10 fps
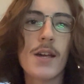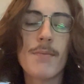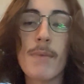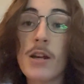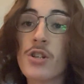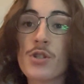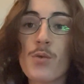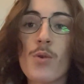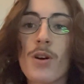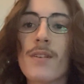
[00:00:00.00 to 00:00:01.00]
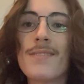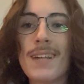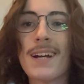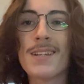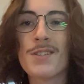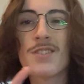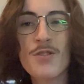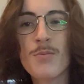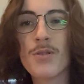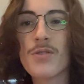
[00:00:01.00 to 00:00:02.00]
make sure that
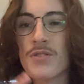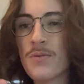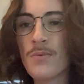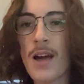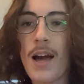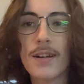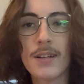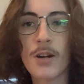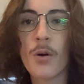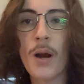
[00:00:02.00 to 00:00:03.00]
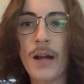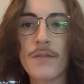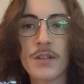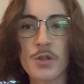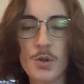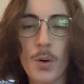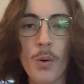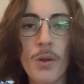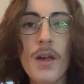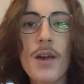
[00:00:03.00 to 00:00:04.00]
consumers do not go out of
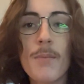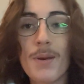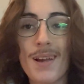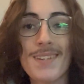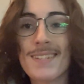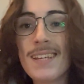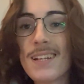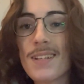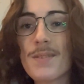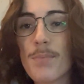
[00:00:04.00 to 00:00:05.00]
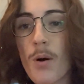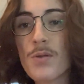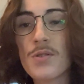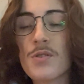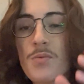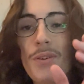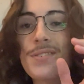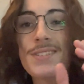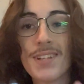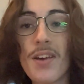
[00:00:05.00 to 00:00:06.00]
control, because decomposers will
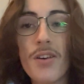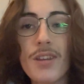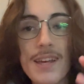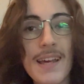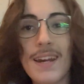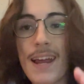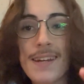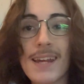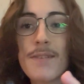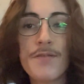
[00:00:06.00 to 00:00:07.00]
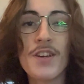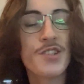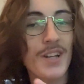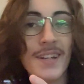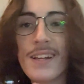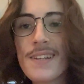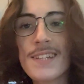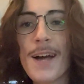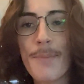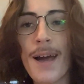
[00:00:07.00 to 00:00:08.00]
still eat a dead fish. It does
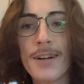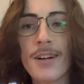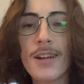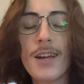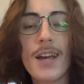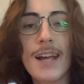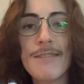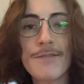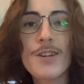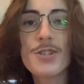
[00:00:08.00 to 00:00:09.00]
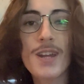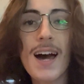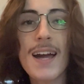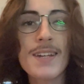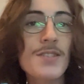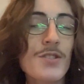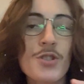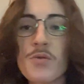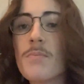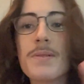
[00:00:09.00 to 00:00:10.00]
not matter. A fish dies,
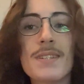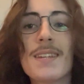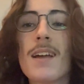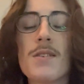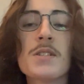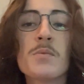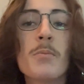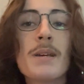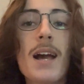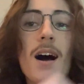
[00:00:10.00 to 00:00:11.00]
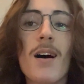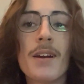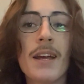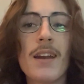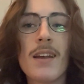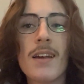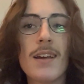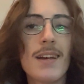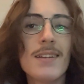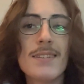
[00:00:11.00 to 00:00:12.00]
shrimp and snails will be on
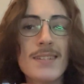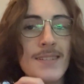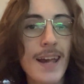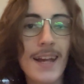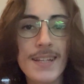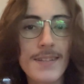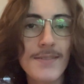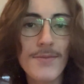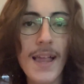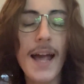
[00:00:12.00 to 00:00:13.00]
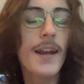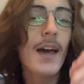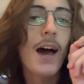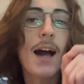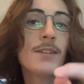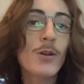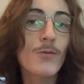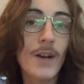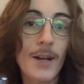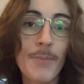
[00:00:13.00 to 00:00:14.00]
it in seconds flat. I
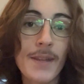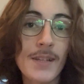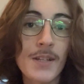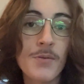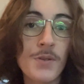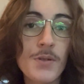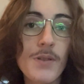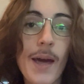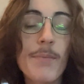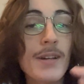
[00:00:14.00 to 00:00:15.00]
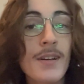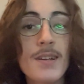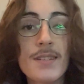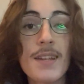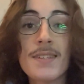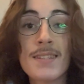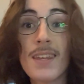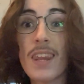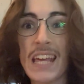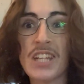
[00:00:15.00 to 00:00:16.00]
don't recommend that you do that because it's
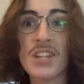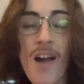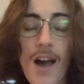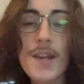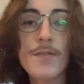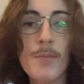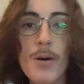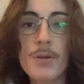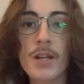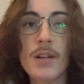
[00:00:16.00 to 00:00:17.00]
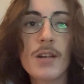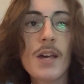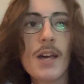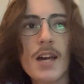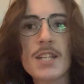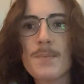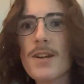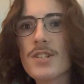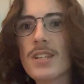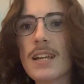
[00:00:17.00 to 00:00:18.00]
still a ton of ammonia,
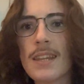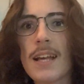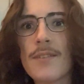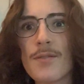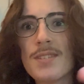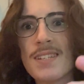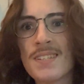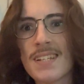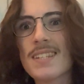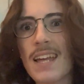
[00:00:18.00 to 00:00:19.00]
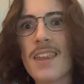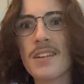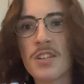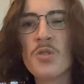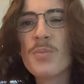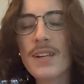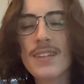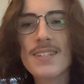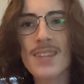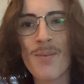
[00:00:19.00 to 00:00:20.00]
especially in like if it's a 6-gallon cube like
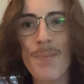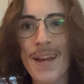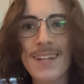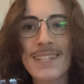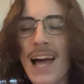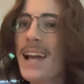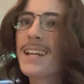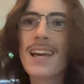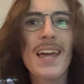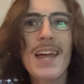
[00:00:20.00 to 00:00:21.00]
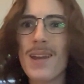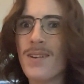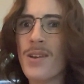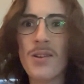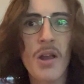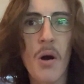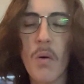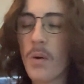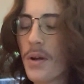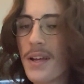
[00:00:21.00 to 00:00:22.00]
this and the beta died. No,
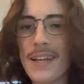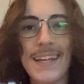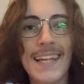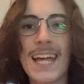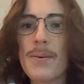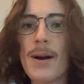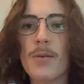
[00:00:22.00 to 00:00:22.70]
get them